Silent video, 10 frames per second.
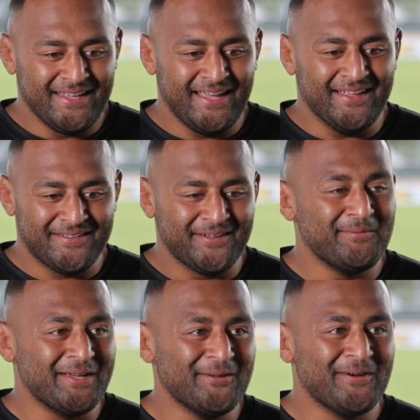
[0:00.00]
yeah, it's going
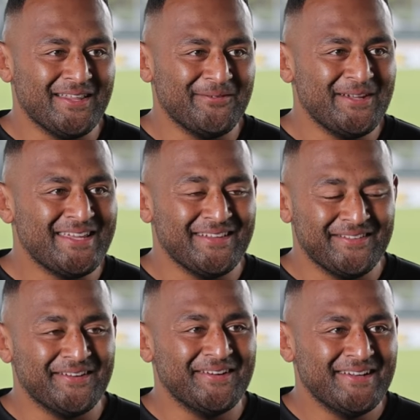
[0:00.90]
to be a good one in the weekend.
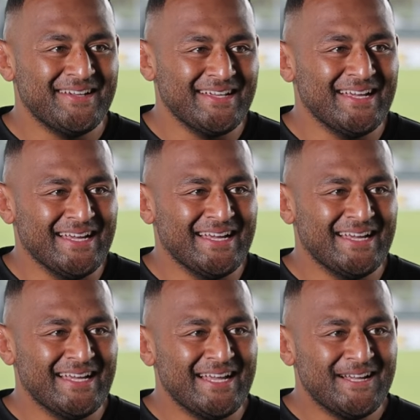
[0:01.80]
So, yeah. their
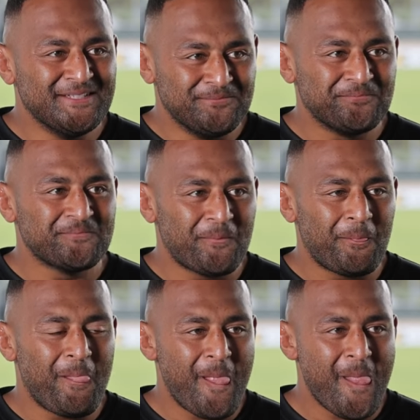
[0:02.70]
forward pack look like they're
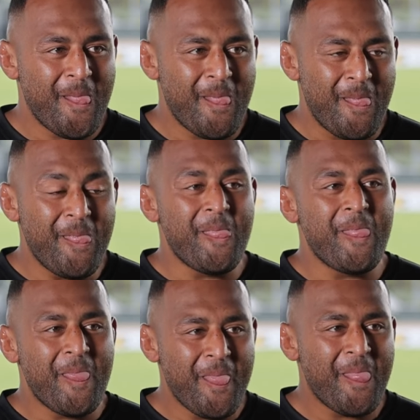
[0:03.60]
firing. Mm. Um,